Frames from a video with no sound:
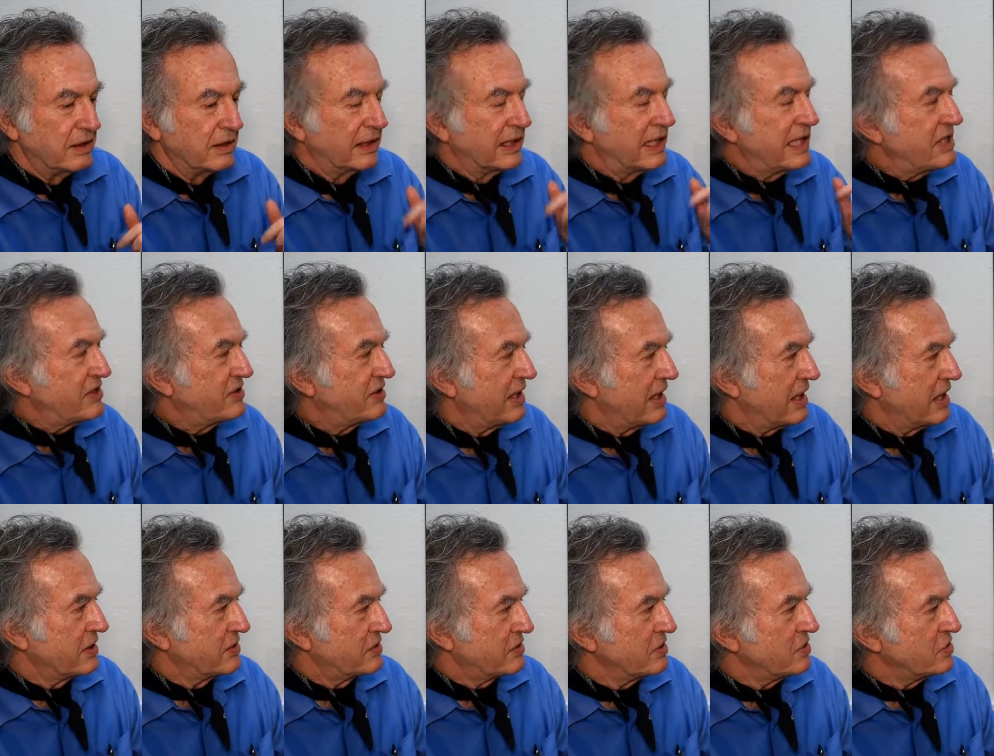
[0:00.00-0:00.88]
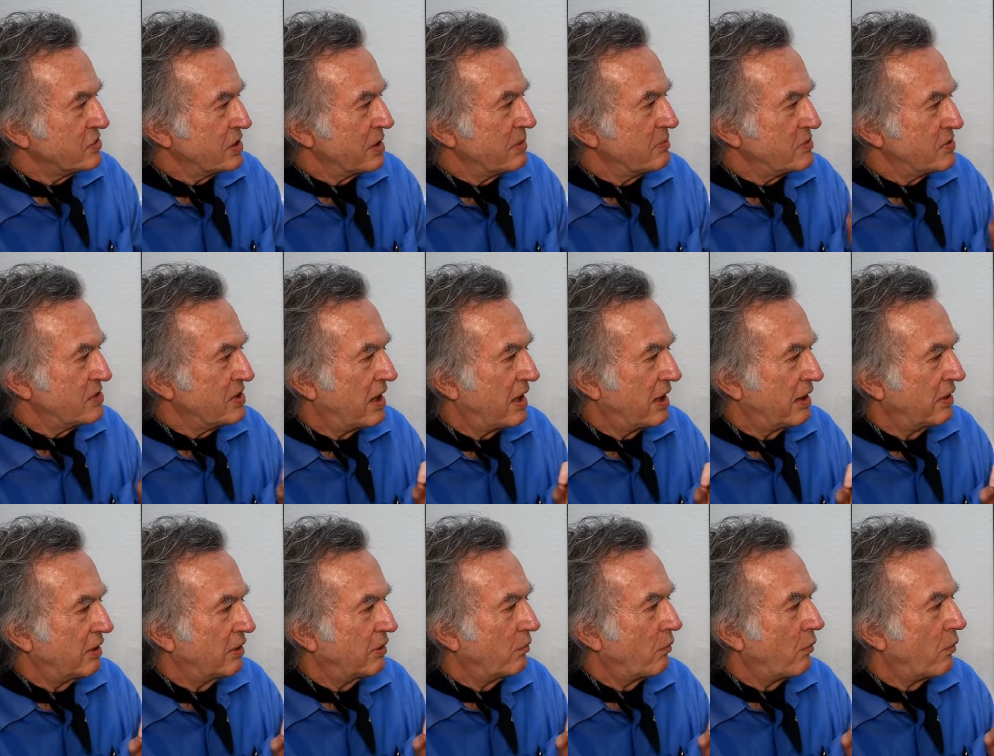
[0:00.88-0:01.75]
Lisa Henson, Jim's
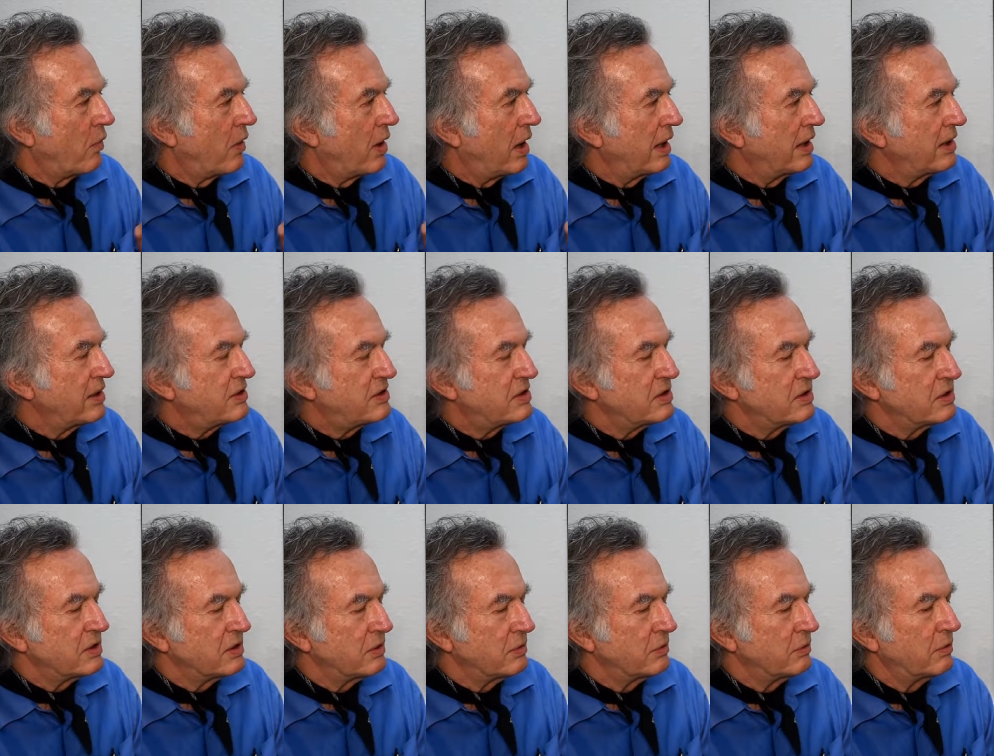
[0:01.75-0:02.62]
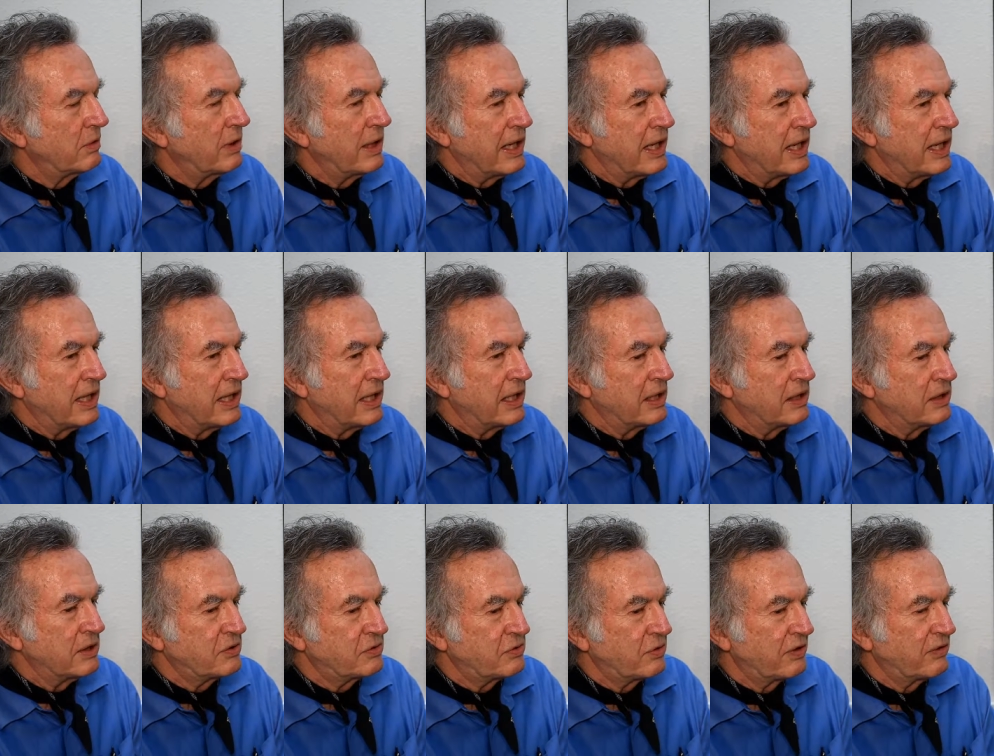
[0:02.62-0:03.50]
daughter, wanted to do
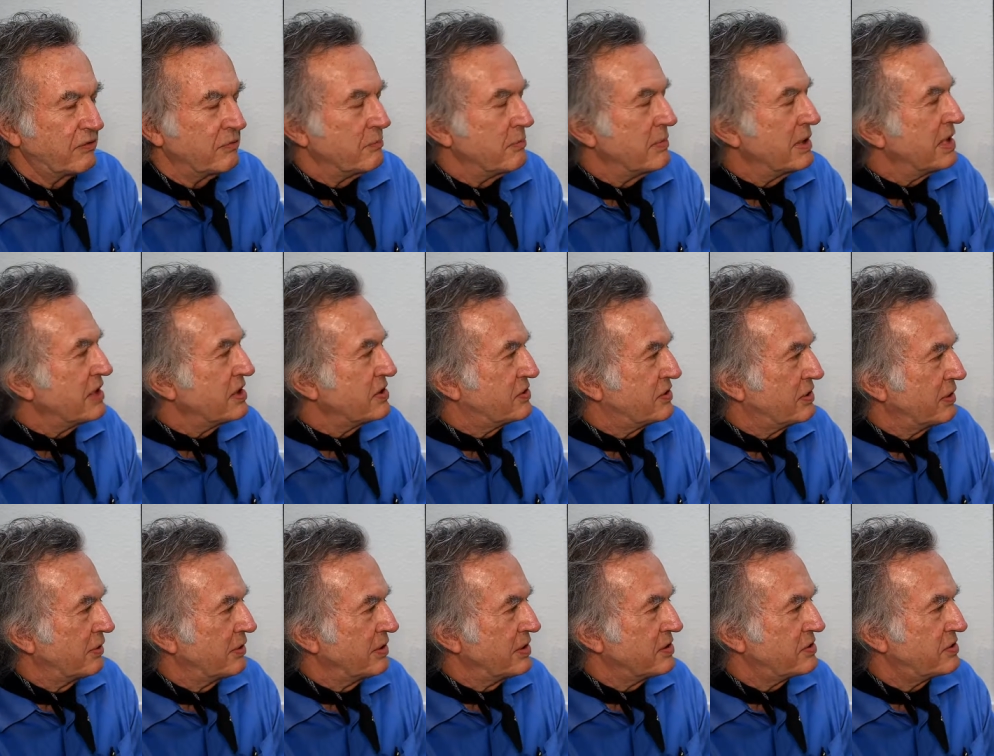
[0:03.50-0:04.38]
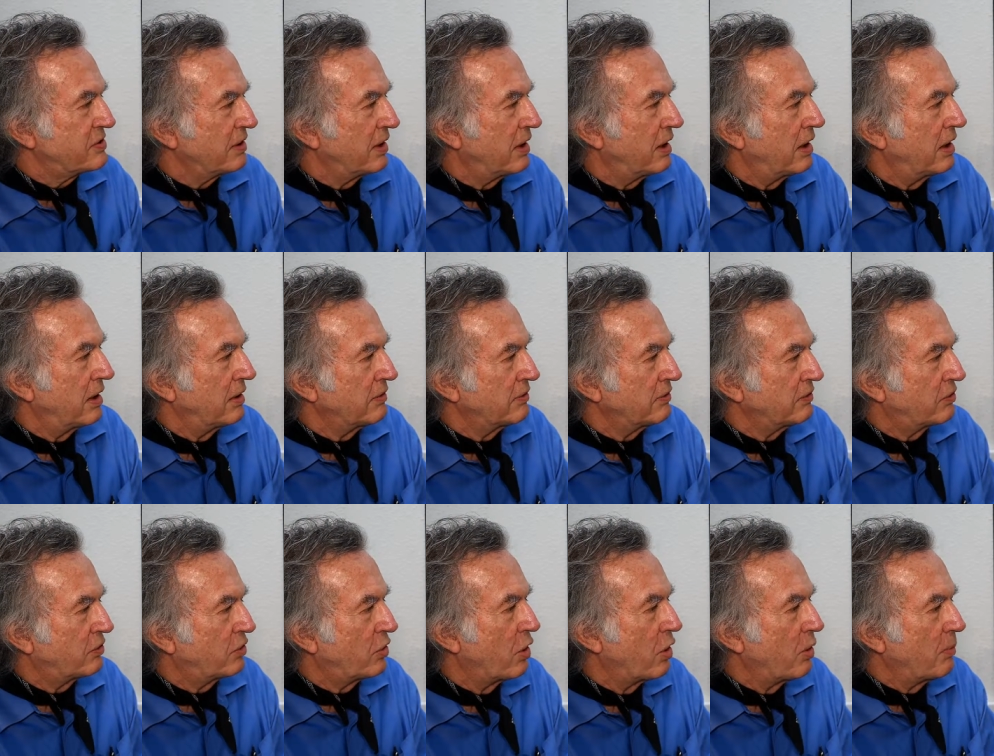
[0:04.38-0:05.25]
a sort of mini-series on
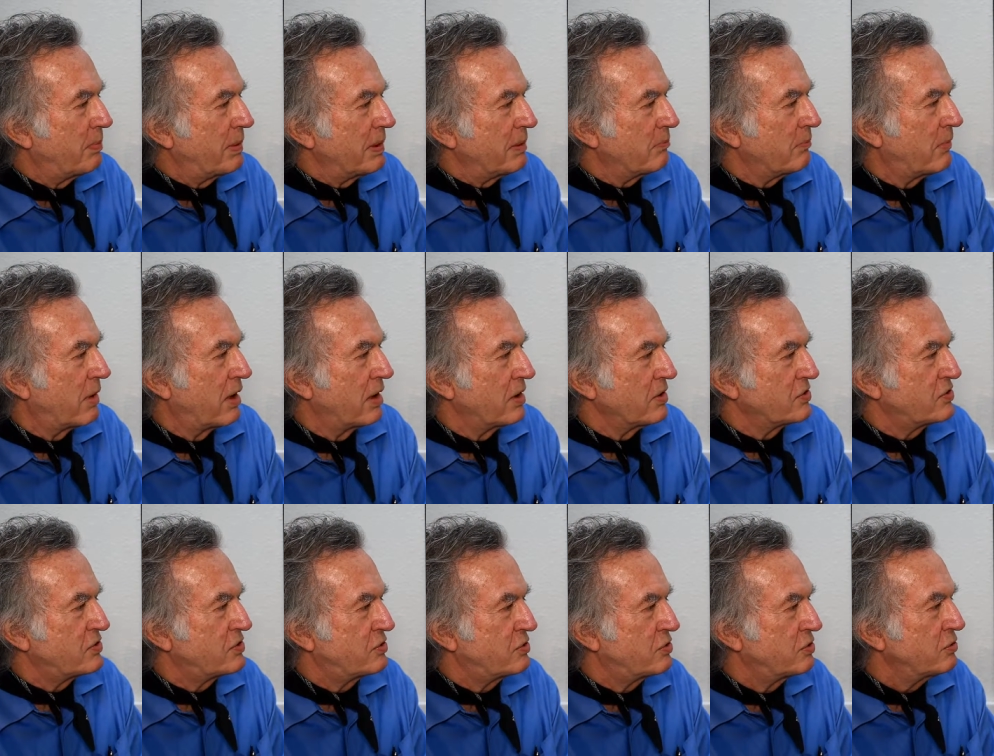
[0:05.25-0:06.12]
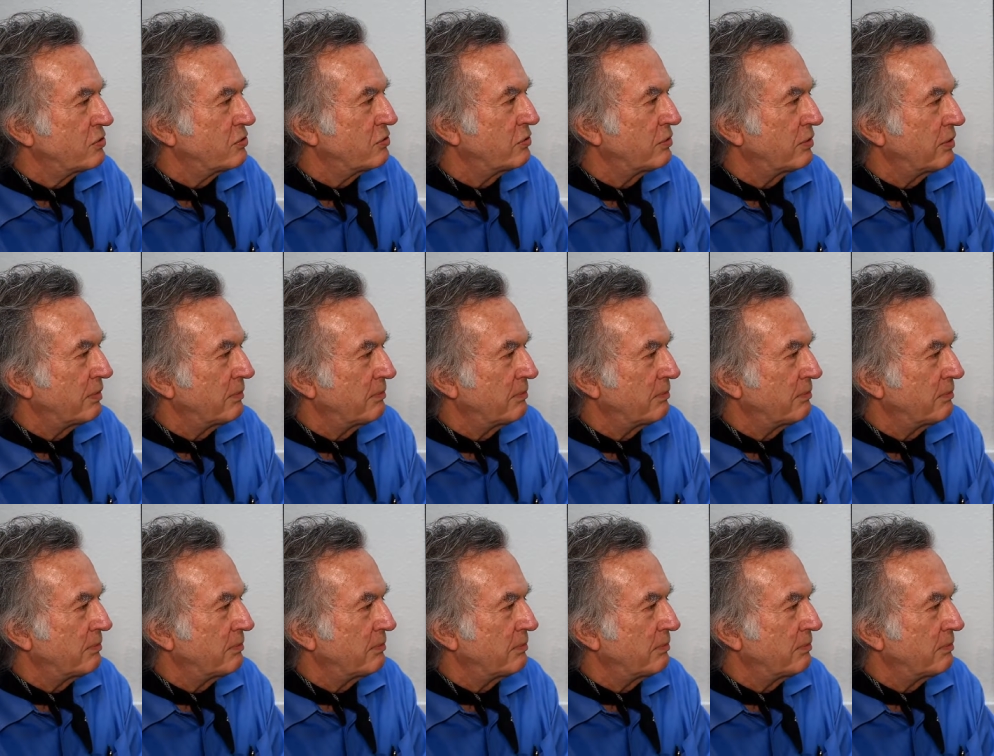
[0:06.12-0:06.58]
Cope and Marsh, two